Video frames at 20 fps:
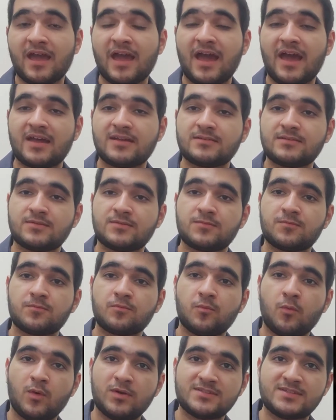And
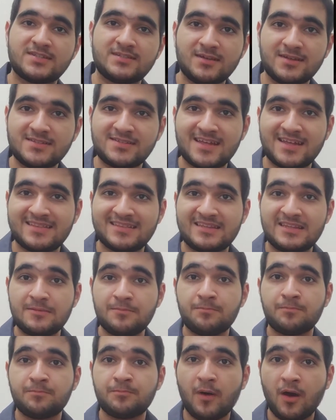once it does that, the
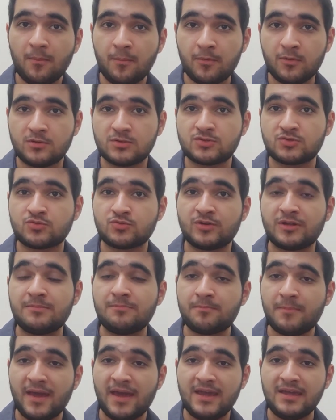bubbles
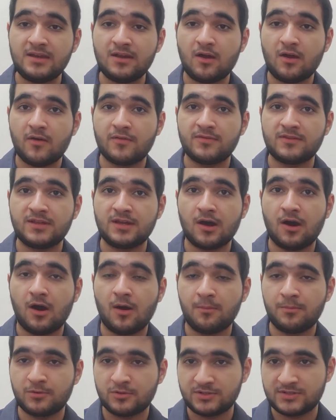remain on the
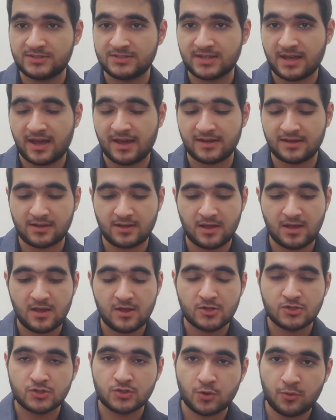upper side.
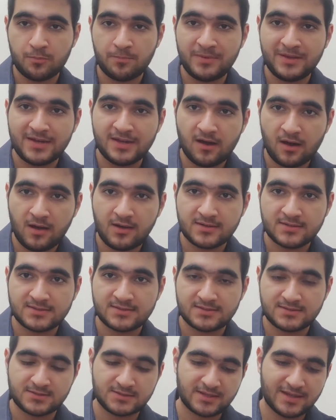So
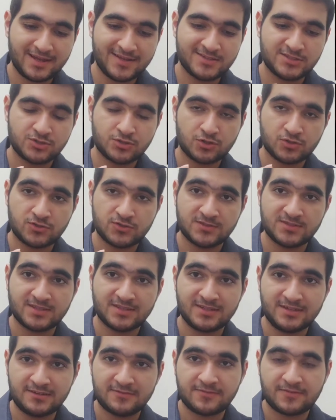because it starts to
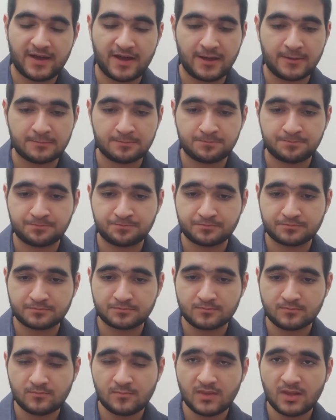solidify,
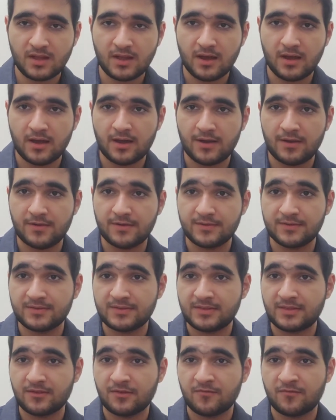
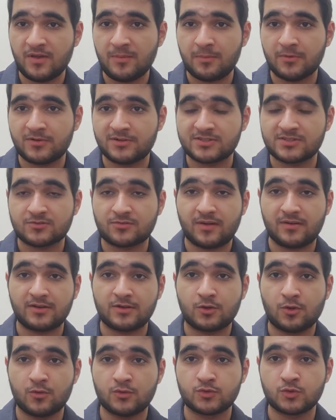the vaporness around
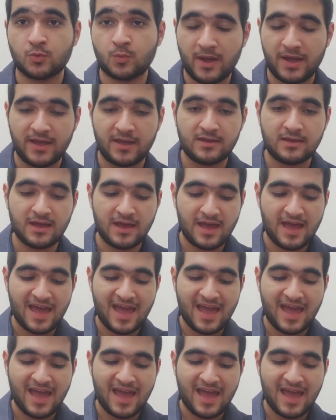it goes away,